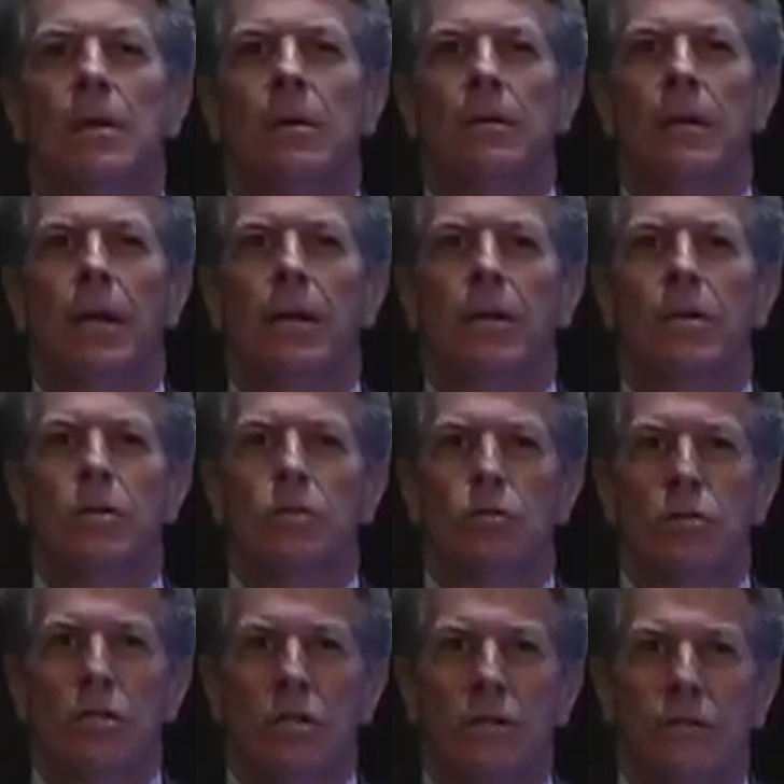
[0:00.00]
that it is
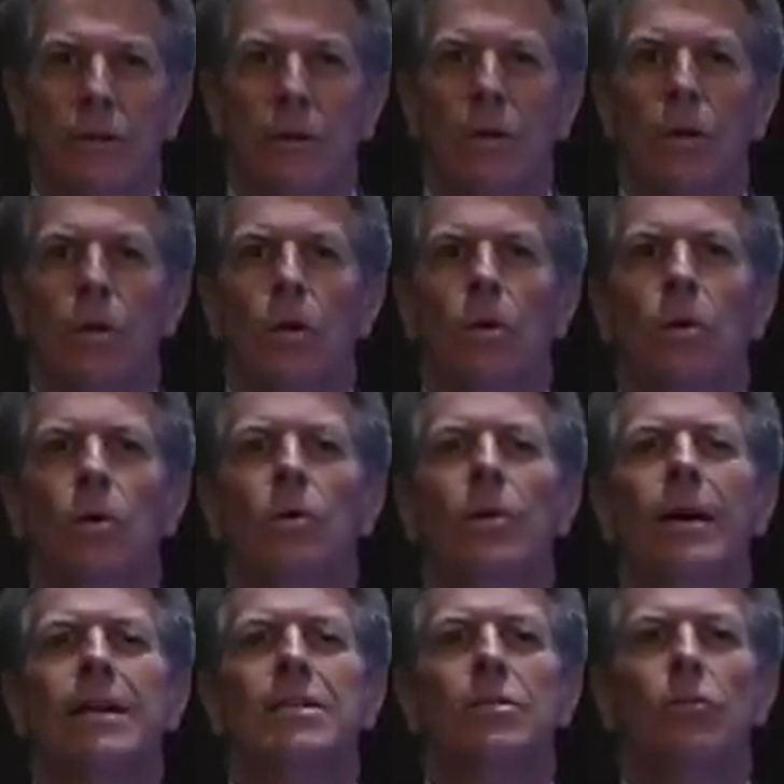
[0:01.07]
Christopher who
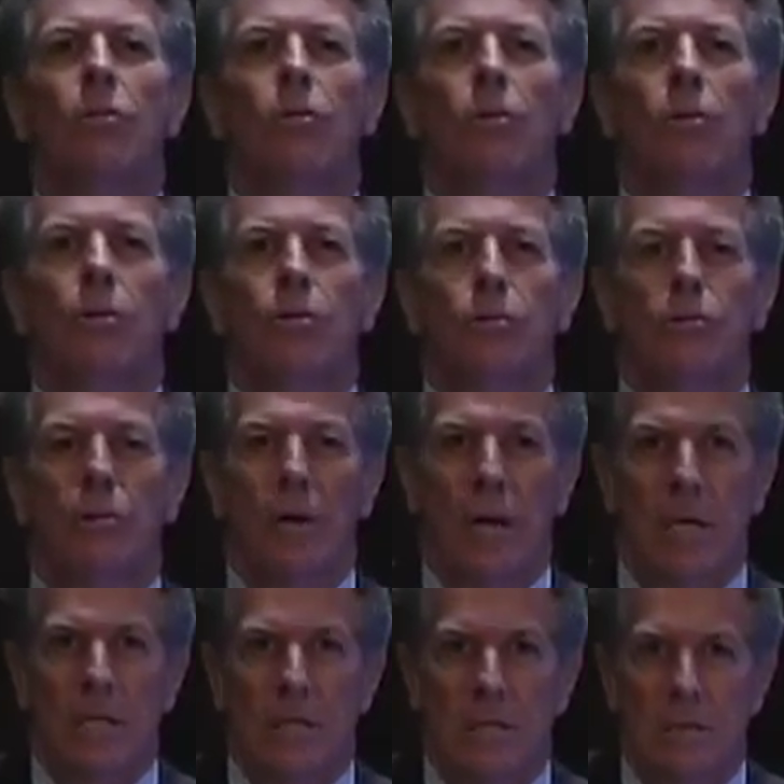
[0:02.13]
has
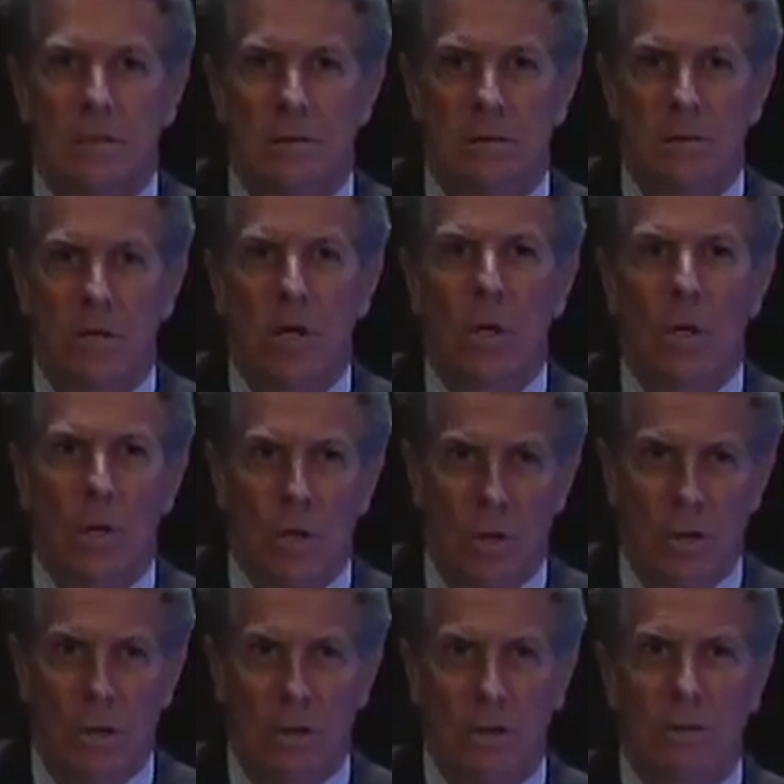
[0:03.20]
authorized
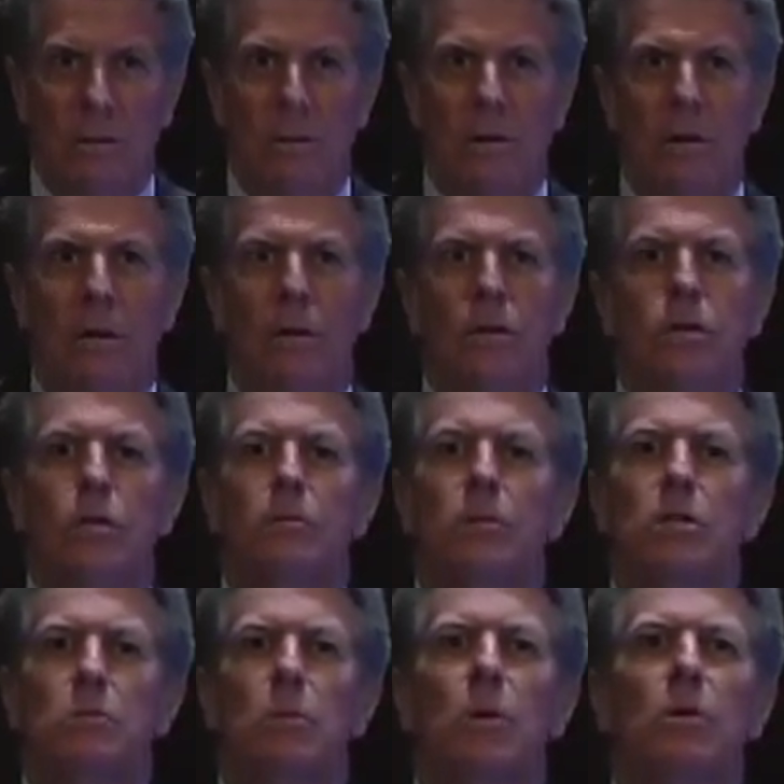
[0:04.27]
her to be
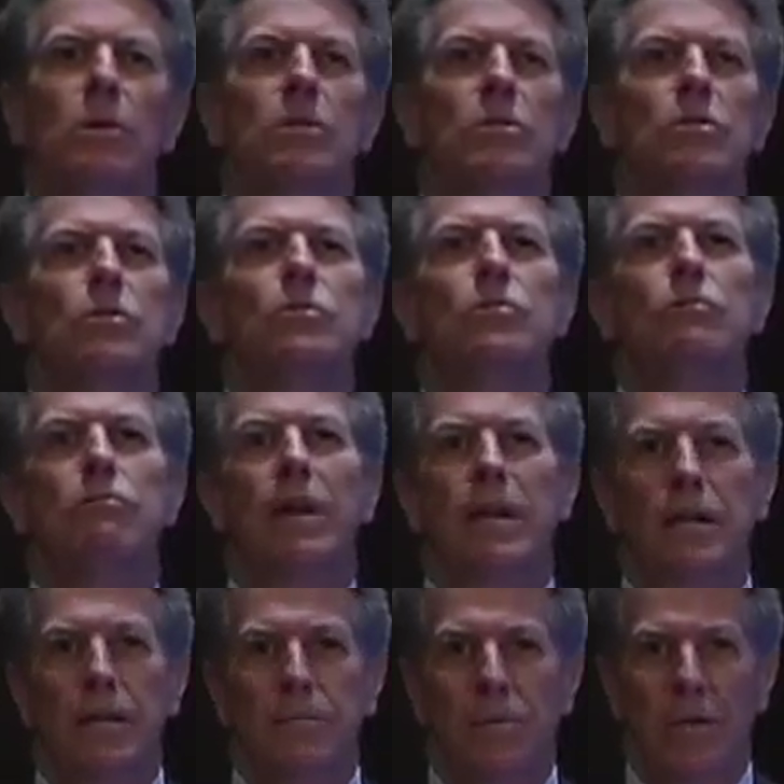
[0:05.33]
spoken to
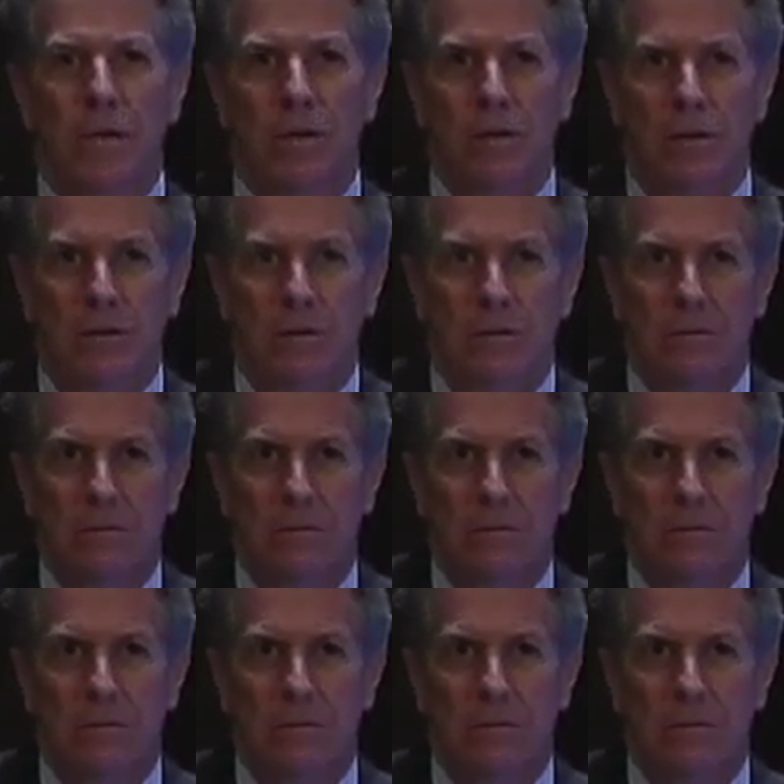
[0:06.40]
directly by God.